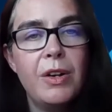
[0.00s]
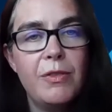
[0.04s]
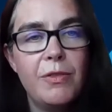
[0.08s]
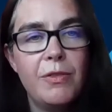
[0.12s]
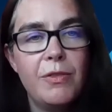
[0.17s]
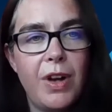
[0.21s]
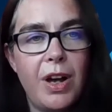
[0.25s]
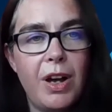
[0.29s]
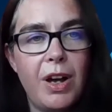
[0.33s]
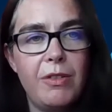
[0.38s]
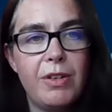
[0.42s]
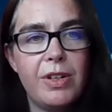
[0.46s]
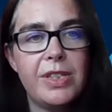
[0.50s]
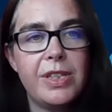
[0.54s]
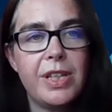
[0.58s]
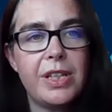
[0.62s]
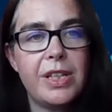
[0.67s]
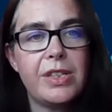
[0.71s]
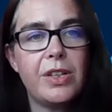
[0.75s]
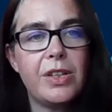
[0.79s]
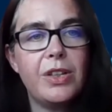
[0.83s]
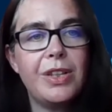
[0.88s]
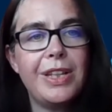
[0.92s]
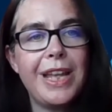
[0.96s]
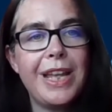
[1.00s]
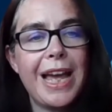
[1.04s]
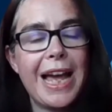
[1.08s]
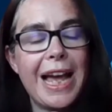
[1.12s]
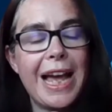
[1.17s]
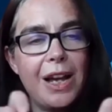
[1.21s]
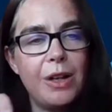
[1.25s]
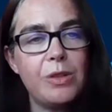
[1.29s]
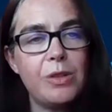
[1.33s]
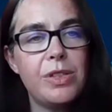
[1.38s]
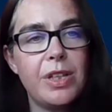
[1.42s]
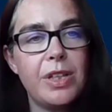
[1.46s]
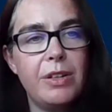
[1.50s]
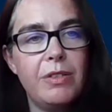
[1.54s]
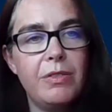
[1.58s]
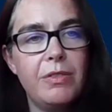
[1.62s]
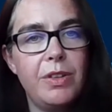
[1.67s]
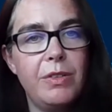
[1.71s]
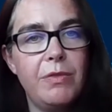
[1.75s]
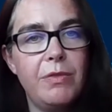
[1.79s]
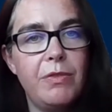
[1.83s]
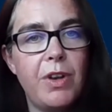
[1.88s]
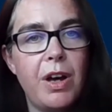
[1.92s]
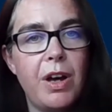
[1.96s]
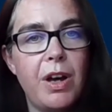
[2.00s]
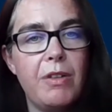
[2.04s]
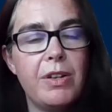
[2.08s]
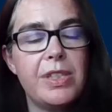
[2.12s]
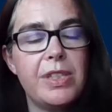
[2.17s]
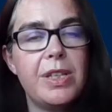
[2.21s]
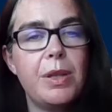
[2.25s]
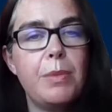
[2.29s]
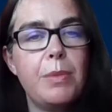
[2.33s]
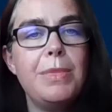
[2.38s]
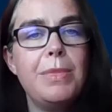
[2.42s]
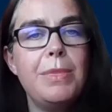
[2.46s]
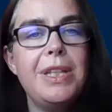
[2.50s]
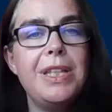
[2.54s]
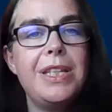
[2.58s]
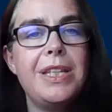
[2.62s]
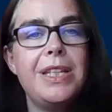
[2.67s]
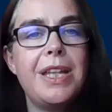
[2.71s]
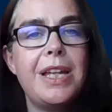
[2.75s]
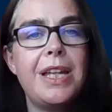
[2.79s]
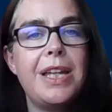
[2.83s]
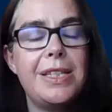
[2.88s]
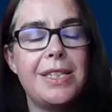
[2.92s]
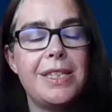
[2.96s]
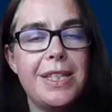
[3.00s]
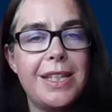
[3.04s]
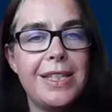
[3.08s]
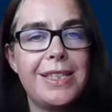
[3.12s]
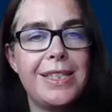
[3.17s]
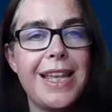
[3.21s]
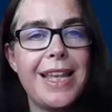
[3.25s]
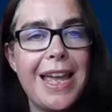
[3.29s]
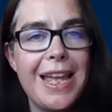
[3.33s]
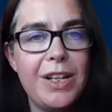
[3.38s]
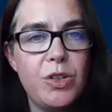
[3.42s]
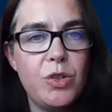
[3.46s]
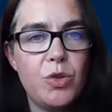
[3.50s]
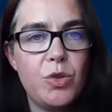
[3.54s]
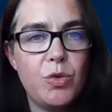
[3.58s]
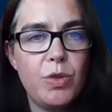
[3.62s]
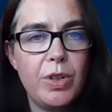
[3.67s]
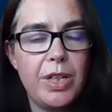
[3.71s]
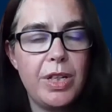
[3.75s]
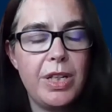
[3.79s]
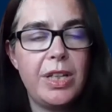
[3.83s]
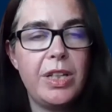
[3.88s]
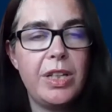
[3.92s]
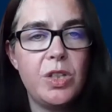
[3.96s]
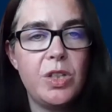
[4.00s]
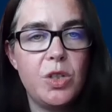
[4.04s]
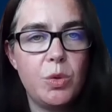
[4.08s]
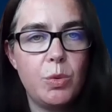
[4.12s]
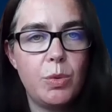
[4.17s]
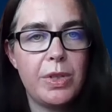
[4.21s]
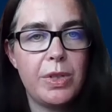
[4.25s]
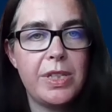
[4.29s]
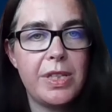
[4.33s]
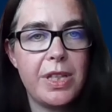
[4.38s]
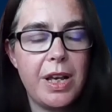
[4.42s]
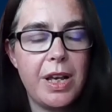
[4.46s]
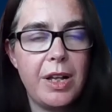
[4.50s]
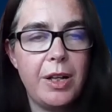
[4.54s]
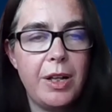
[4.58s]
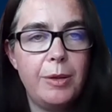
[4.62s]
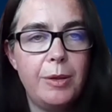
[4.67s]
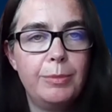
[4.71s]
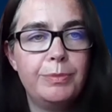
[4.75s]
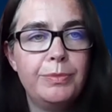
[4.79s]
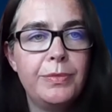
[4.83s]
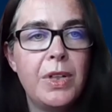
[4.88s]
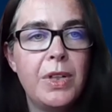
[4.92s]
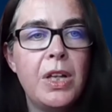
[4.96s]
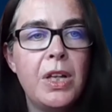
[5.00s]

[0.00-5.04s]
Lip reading: virus that's on the outside of the virus that mediates its entry into a cell.